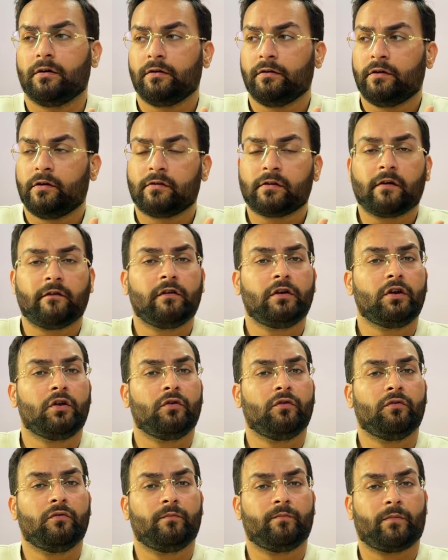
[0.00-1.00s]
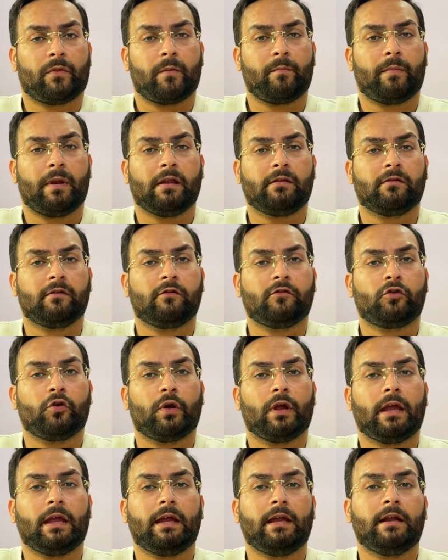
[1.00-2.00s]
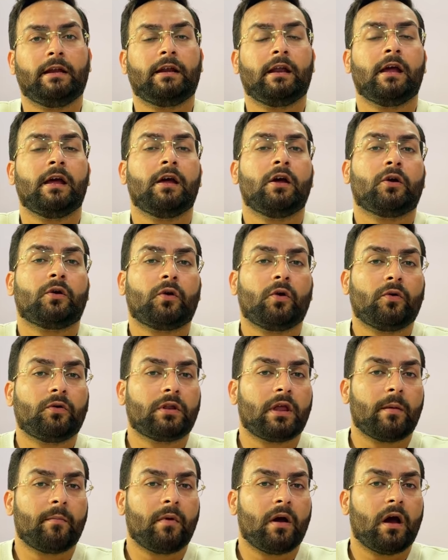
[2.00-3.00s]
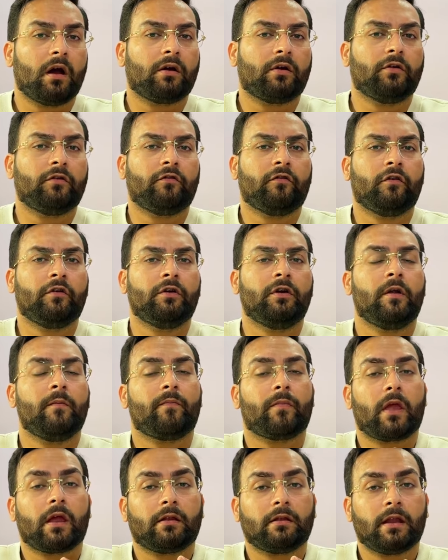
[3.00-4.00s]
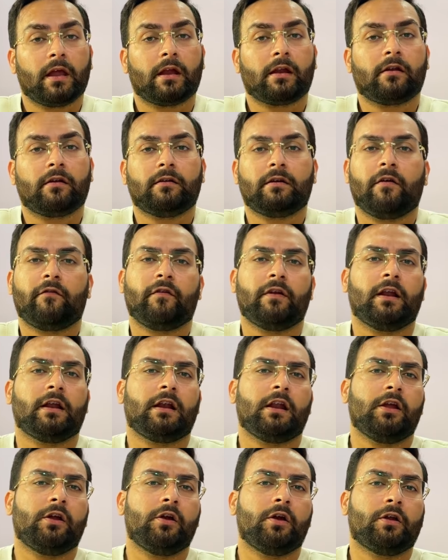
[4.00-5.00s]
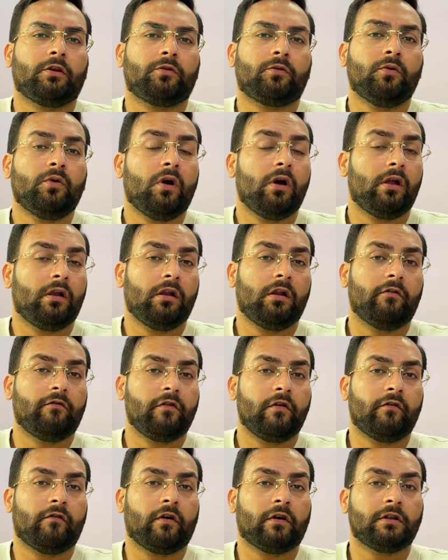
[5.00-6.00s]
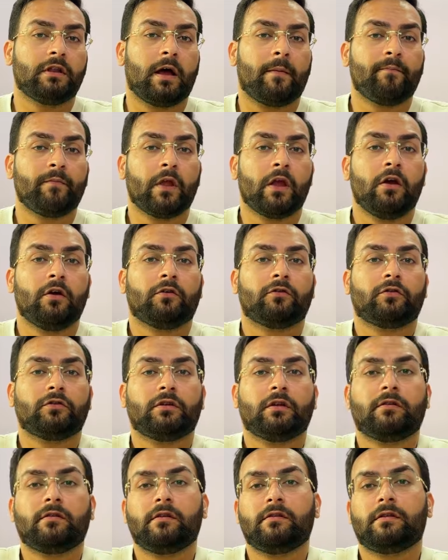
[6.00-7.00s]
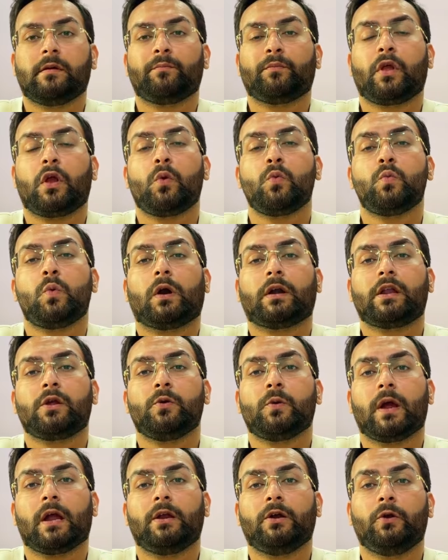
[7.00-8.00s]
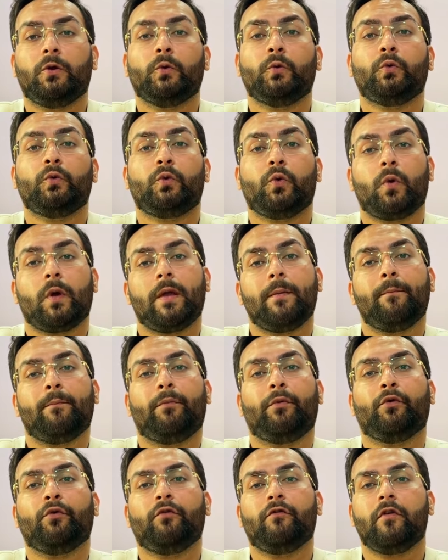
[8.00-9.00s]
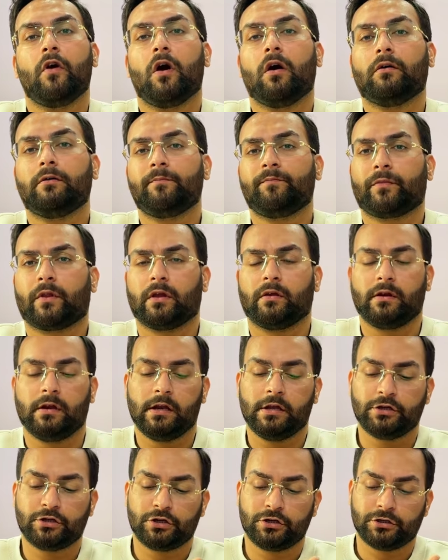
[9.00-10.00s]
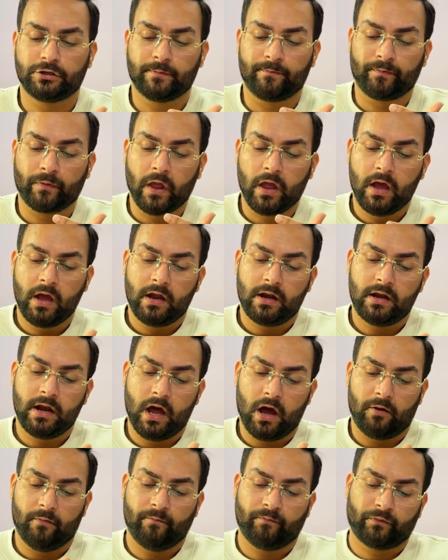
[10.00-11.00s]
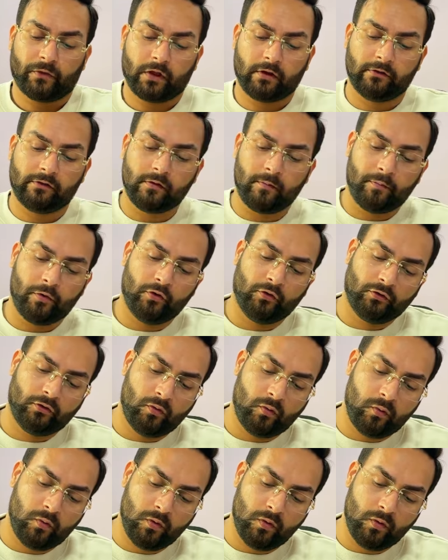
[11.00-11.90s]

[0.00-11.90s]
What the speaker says: discover new places to eat, cook them a good food, and they are definitely going to love you for that. So this is something what you can do to improve your relationship. Now suppose